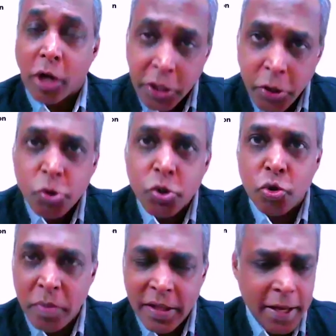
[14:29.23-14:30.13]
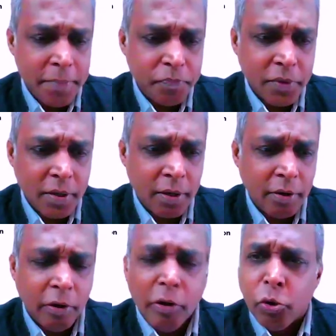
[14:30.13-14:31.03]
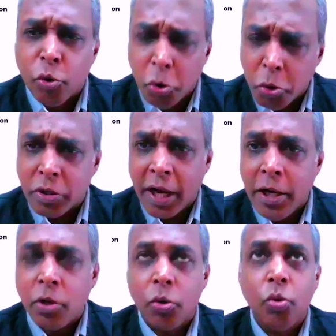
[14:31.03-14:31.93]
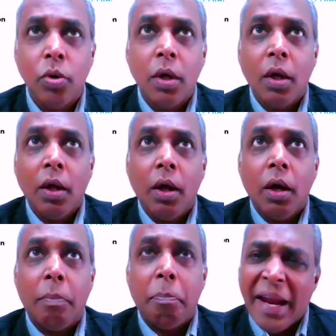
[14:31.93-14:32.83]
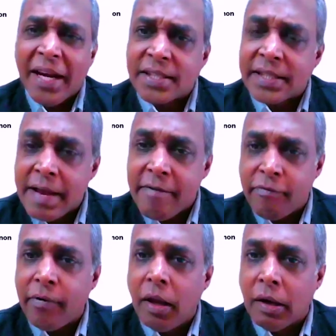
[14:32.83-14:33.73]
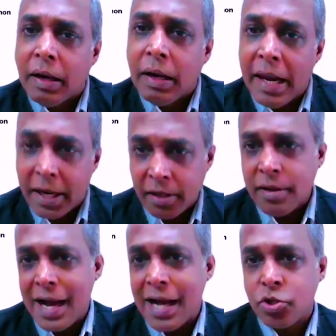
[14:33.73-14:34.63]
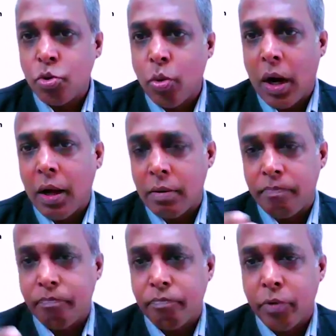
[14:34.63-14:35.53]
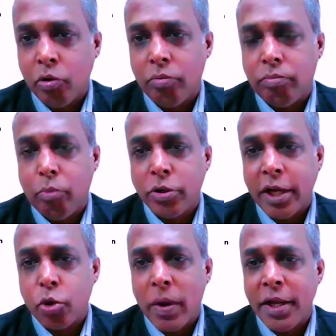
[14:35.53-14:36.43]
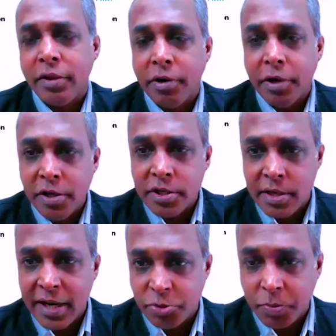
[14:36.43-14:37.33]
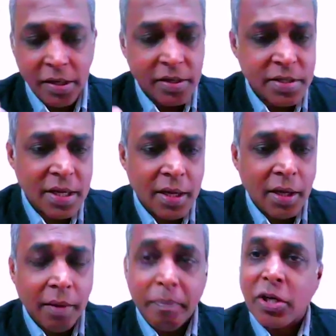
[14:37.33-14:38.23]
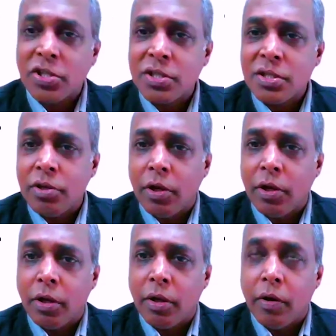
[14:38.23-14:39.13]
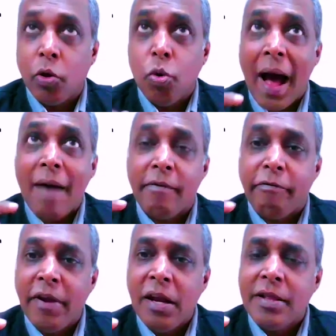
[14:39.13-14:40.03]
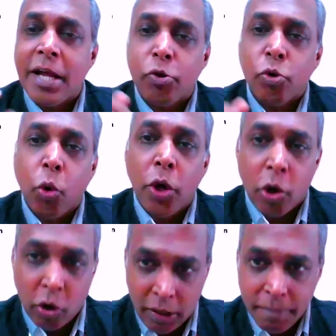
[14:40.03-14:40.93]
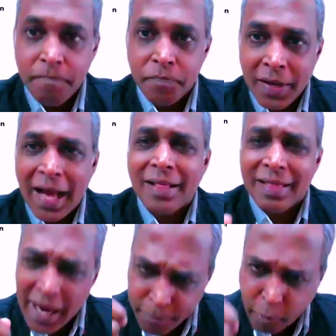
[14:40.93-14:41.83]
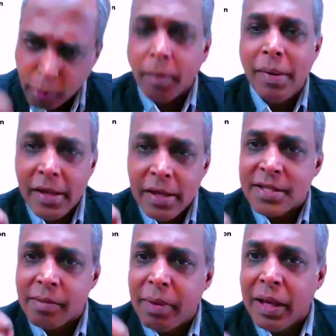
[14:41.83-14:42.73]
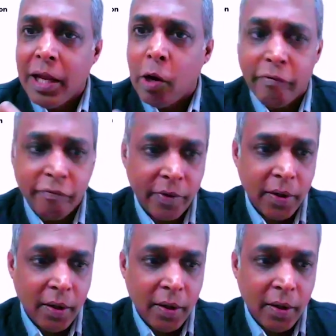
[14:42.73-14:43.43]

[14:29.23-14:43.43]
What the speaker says: continues to be there. You do tend to play it safe a little later as you are, more than 20, 30 years in experience, because you have a feeling that you know it all. And that probably is the beginning of